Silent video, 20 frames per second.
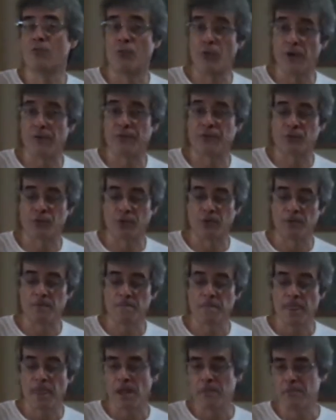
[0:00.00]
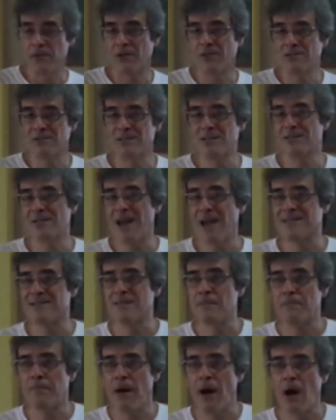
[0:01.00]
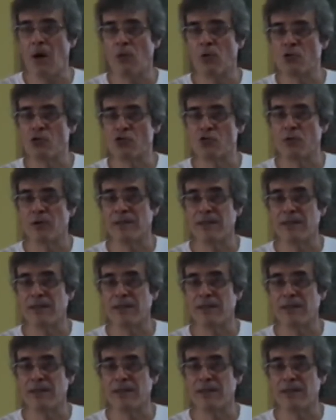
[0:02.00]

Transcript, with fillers: Grifter because he has the power to